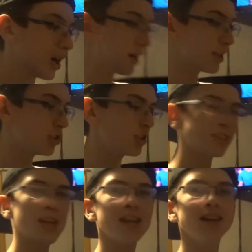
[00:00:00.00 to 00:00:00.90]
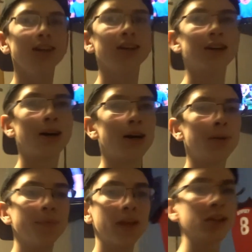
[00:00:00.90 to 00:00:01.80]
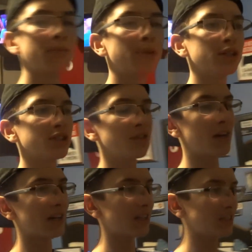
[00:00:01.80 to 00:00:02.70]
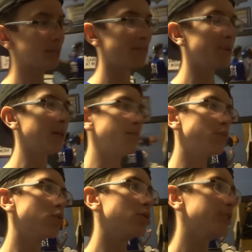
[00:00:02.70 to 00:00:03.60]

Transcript: I guess you could say. Like a bunch of like these people,